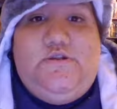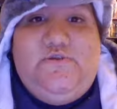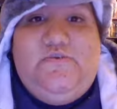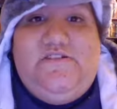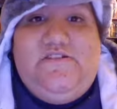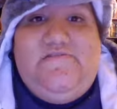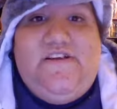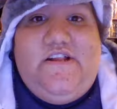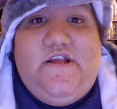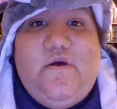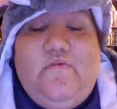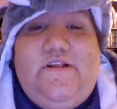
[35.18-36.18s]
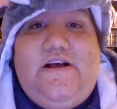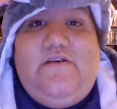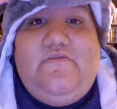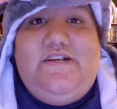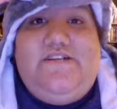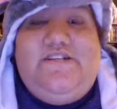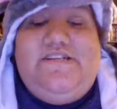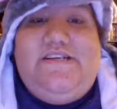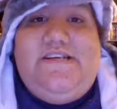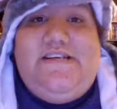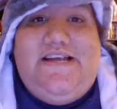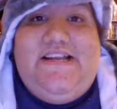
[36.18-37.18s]
do this video without inter
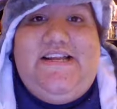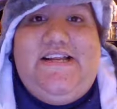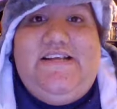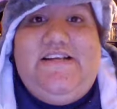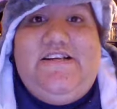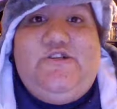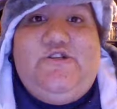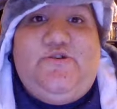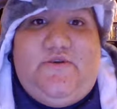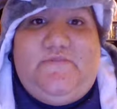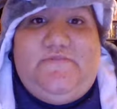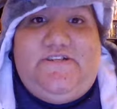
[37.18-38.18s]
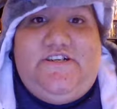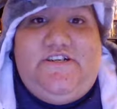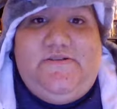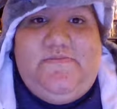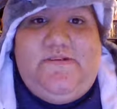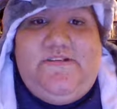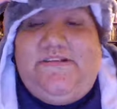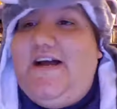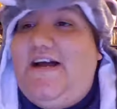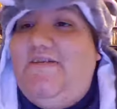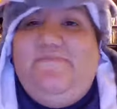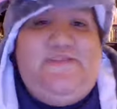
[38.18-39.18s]
any interruptions because
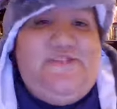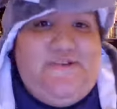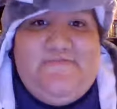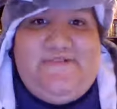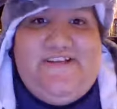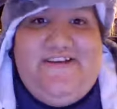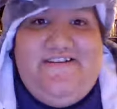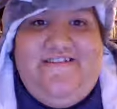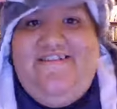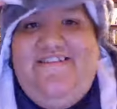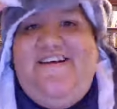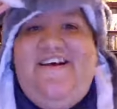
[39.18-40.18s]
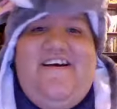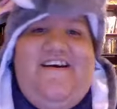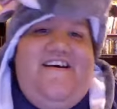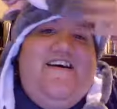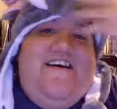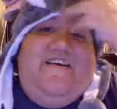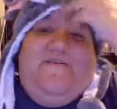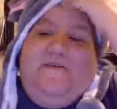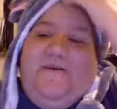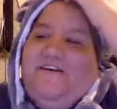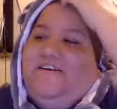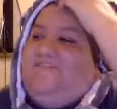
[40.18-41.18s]
I'm so upset. Um,
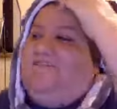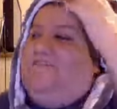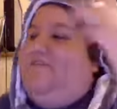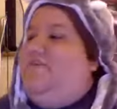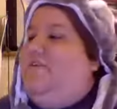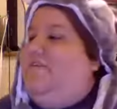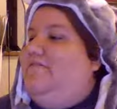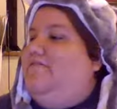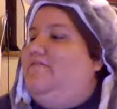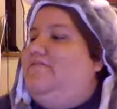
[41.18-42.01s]
so anyway,